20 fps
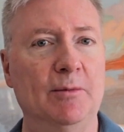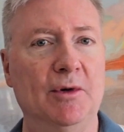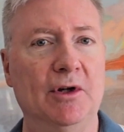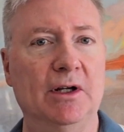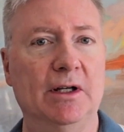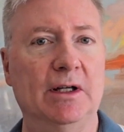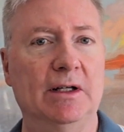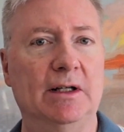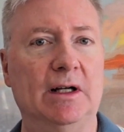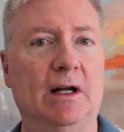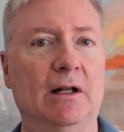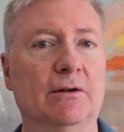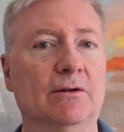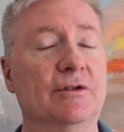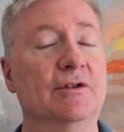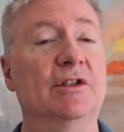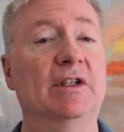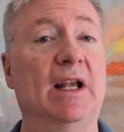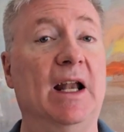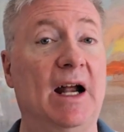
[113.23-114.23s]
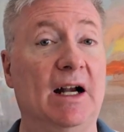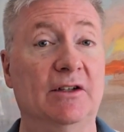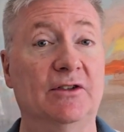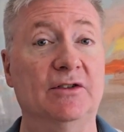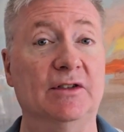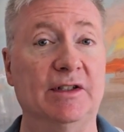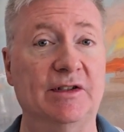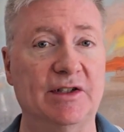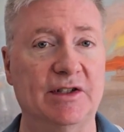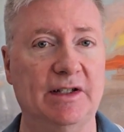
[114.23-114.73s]
million and
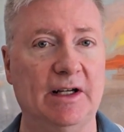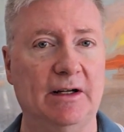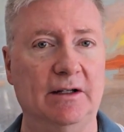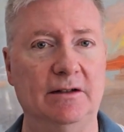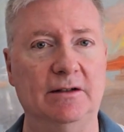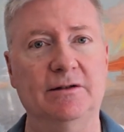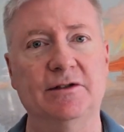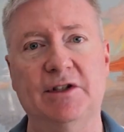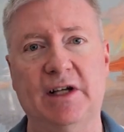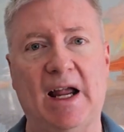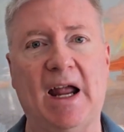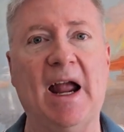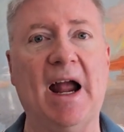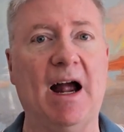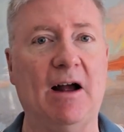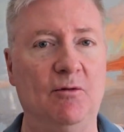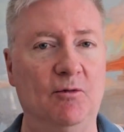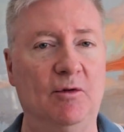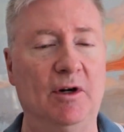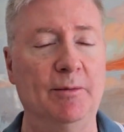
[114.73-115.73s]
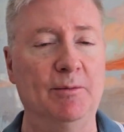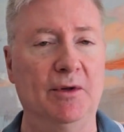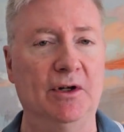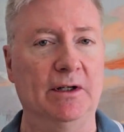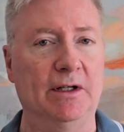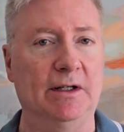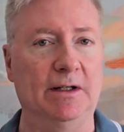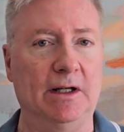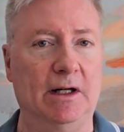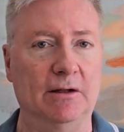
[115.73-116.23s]
actually sells at $1
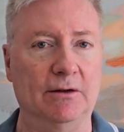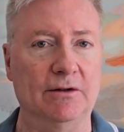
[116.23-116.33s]
million.